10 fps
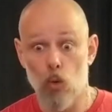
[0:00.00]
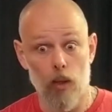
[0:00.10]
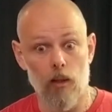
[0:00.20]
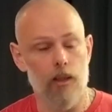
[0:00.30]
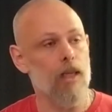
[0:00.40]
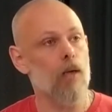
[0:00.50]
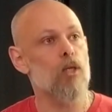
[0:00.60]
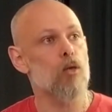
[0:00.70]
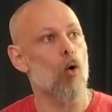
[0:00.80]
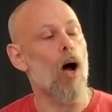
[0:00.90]
You were not,
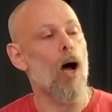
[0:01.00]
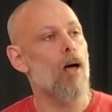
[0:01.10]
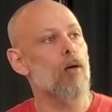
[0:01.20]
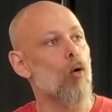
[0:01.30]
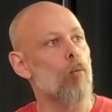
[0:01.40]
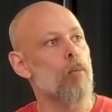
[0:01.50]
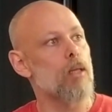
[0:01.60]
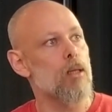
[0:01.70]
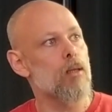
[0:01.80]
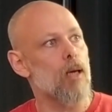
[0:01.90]
there was no I or
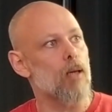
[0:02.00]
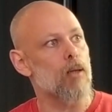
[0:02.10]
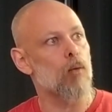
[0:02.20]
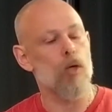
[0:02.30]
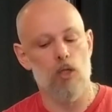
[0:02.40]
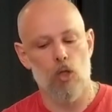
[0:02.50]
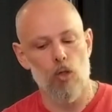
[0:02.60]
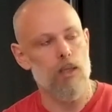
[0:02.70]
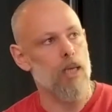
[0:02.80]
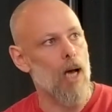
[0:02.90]
me in that. There was
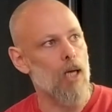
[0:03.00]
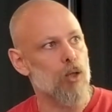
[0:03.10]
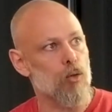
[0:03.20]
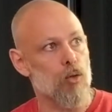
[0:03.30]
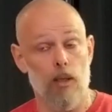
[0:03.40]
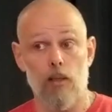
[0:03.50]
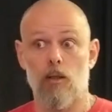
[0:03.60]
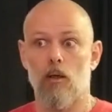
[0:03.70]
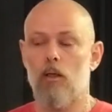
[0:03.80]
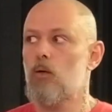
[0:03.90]
just the action. So
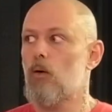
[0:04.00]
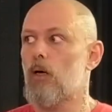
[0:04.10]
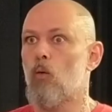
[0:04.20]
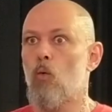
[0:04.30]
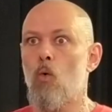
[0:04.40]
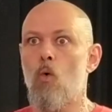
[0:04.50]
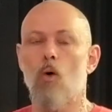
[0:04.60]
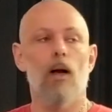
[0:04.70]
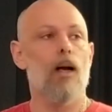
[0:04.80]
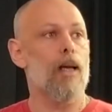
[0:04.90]
then suddenly you're like,
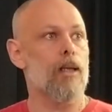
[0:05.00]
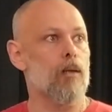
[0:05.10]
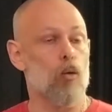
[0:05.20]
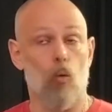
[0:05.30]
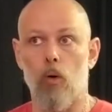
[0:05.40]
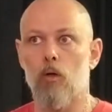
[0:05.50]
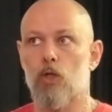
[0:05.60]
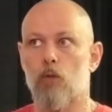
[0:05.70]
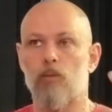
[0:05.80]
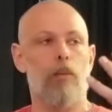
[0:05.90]
whoa, and then the
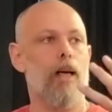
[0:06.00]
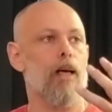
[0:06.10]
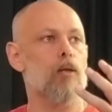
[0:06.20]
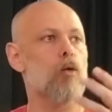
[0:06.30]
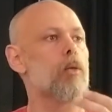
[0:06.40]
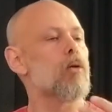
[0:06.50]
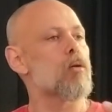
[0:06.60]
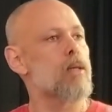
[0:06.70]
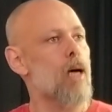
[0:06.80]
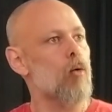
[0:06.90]
world jumps back at you
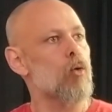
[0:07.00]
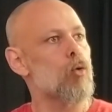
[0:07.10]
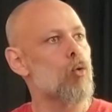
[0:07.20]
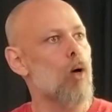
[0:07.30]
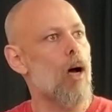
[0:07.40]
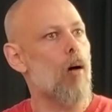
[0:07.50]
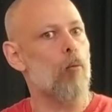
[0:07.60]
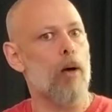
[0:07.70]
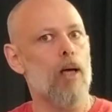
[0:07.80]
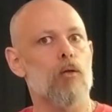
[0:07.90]
because now you
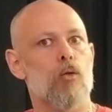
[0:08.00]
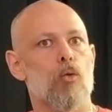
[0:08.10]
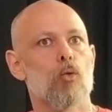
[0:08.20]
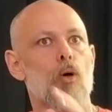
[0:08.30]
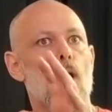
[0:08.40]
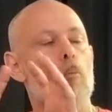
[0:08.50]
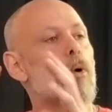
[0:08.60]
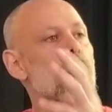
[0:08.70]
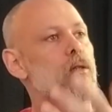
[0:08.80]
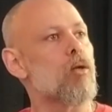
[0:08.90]
are back to
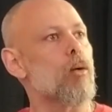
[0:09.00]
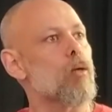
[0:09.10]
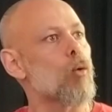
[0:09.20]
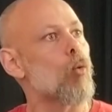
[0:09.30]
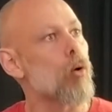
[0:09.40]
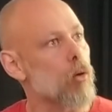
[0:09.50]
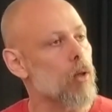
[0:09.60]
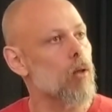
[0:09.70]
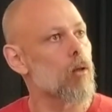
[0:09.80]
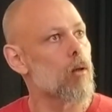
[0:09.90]
monitoring the
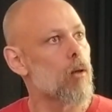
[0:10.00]
world.